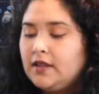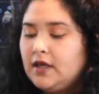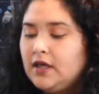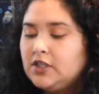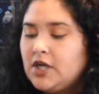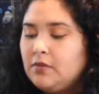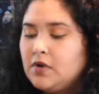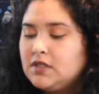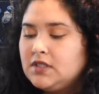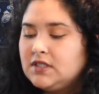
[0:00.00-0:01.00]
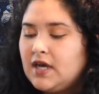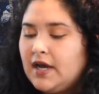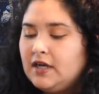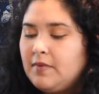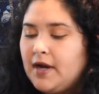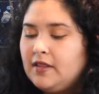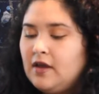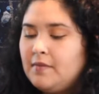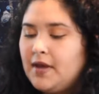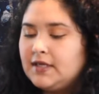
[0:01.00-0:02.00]
The keychain was designed by the
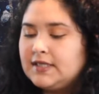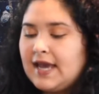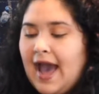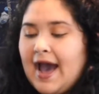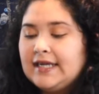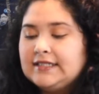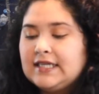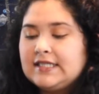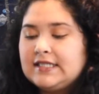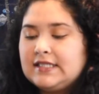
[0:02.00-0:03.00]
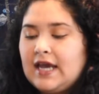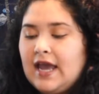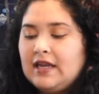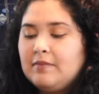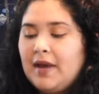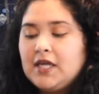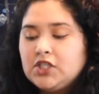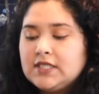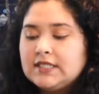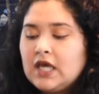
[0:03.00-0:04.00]
amazing Dust and
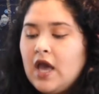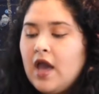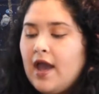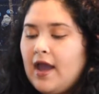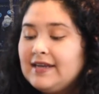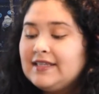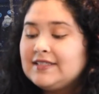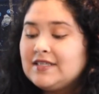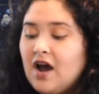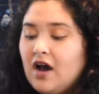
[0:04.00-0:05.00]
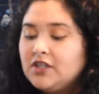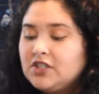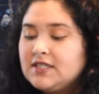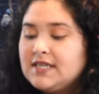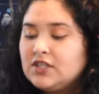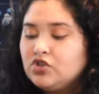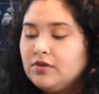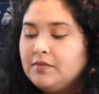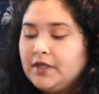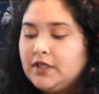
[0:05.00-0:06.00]
Pages, and it's not just
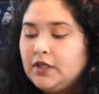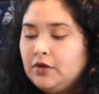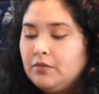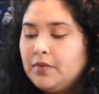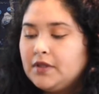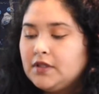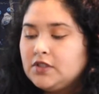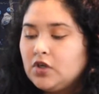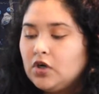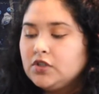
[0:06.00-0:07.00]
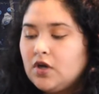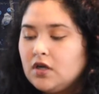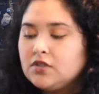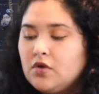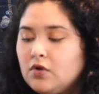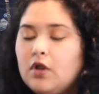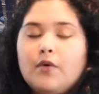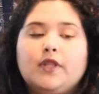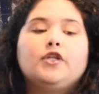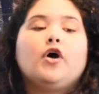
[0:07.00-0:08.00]
extremely cute, but the stars also glow
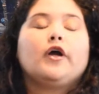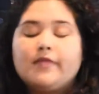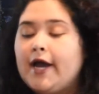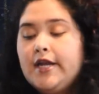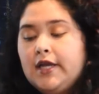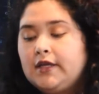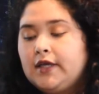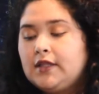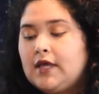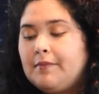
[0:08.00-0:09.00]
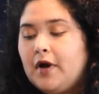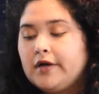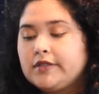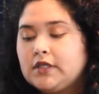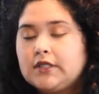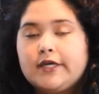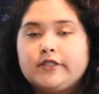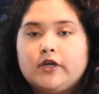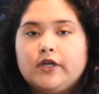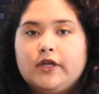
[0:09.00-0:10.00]
in the dark. I didn't get that box because I
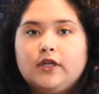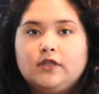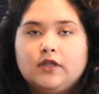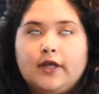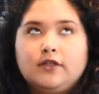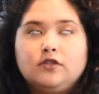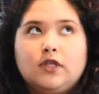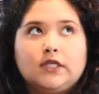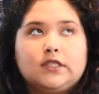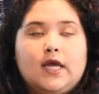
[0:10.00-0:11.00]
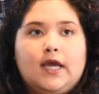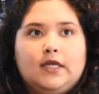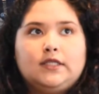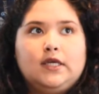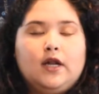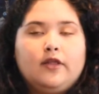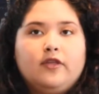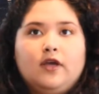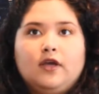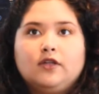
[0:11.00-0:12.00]
started in like 2018, I
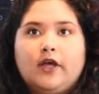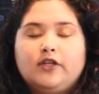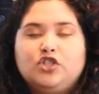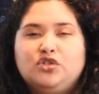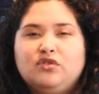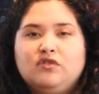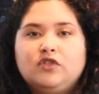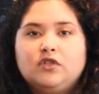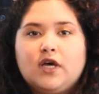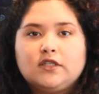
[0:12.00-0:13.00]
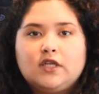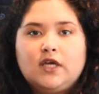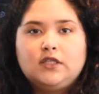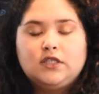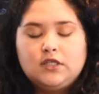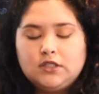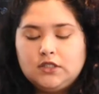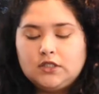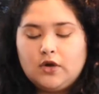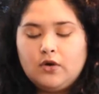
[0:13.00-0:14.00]
think, in like June of 2018,
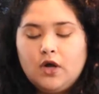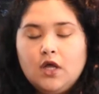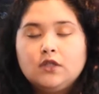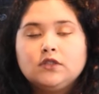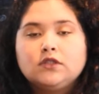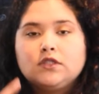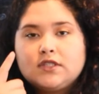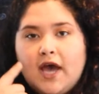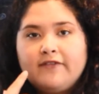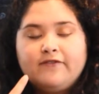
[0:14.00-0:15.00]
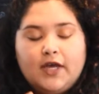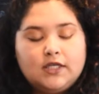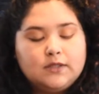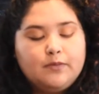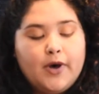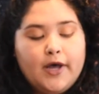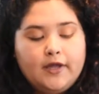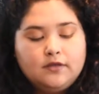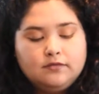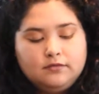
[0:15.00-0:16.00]
so sad face,
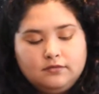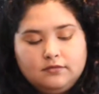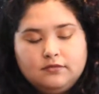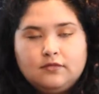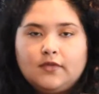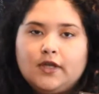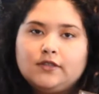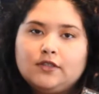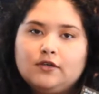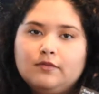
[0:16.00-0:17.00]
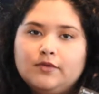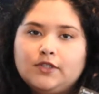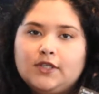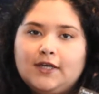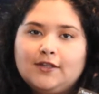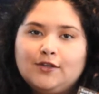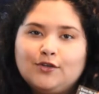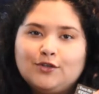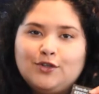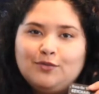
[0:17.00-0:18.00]
but I still appreciate the
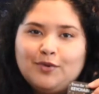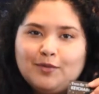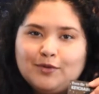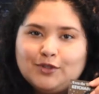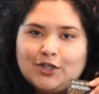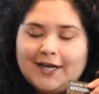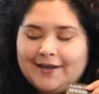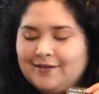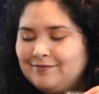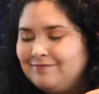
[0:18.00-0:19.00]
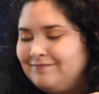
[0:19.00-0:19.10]
little cute purple dragon.